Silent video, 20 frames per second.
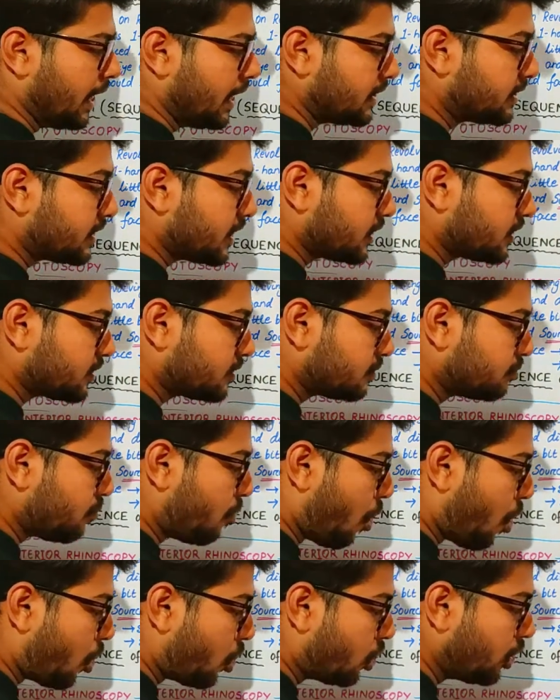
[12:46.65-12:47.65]
It's a
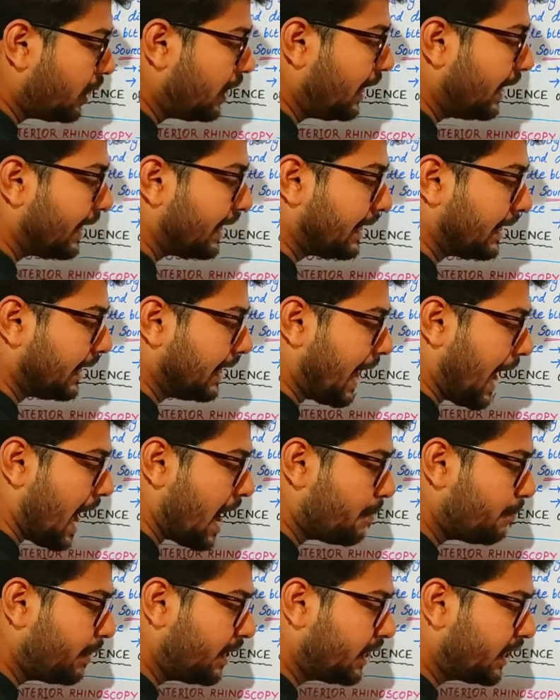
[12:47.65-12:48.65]
small
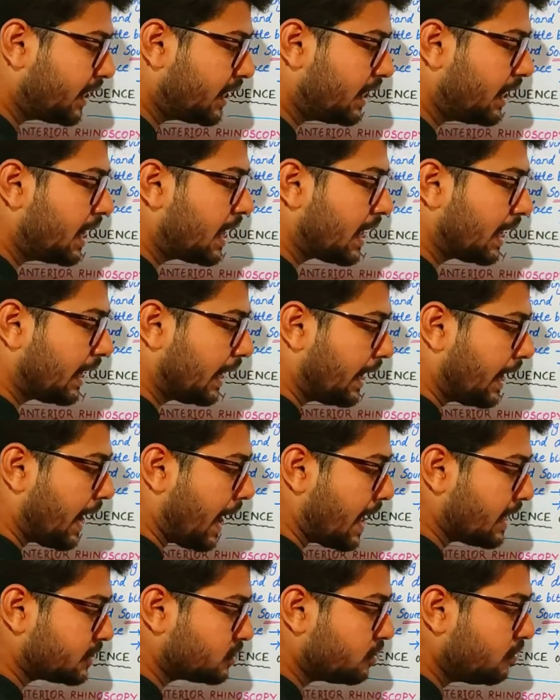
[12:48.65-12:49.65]
diameter
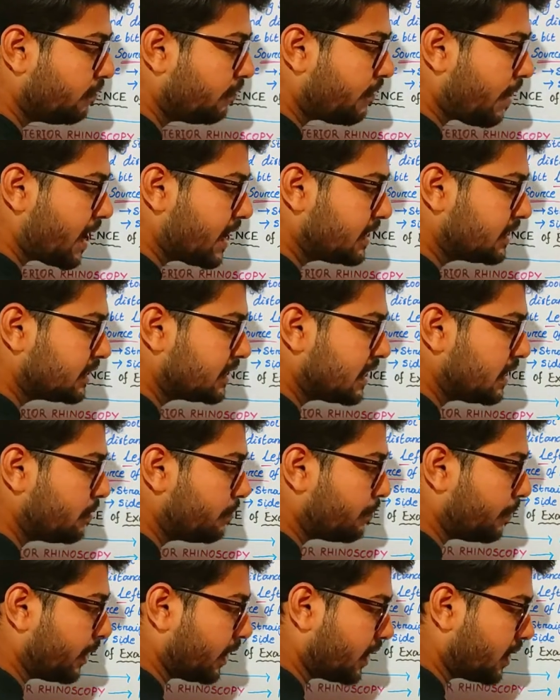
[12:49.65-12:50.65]

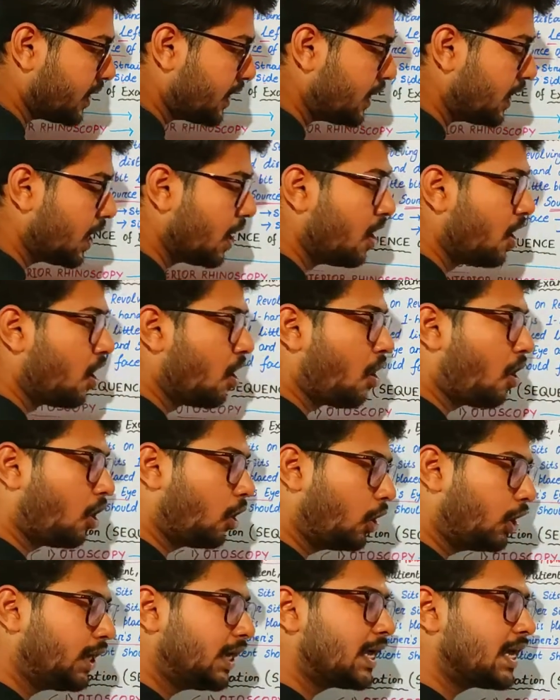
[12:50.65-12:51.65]
nasopharyngeal mirror,
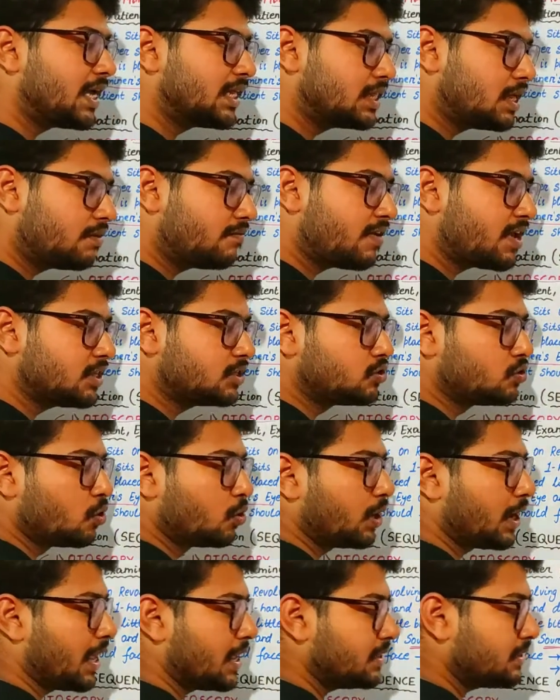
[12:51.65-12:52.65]
or otherwise
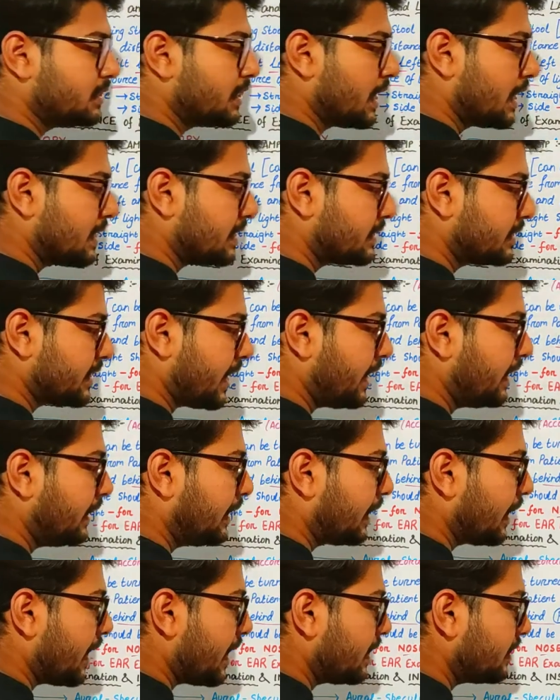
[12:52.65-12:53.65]
known as
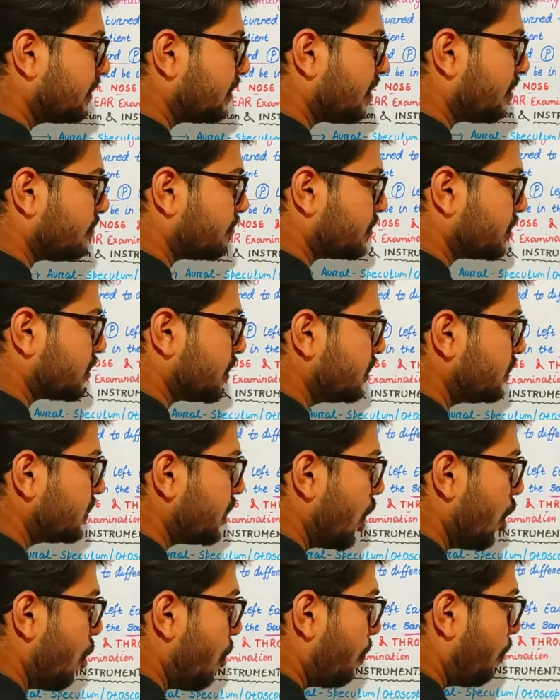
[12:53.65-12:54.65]
St. Clair
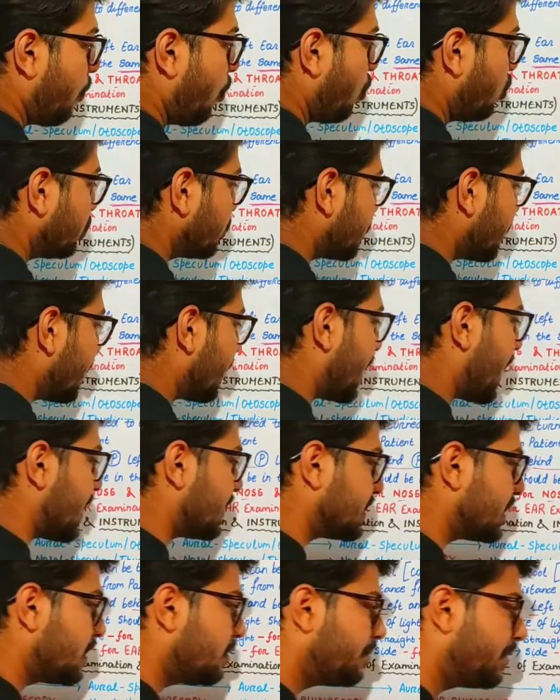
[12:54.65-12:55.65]
Thompson's
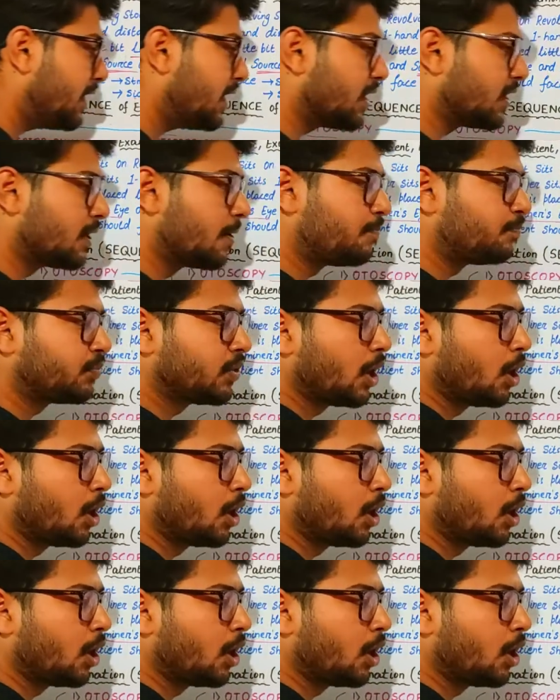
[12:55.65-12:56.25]
post-nasal mirror.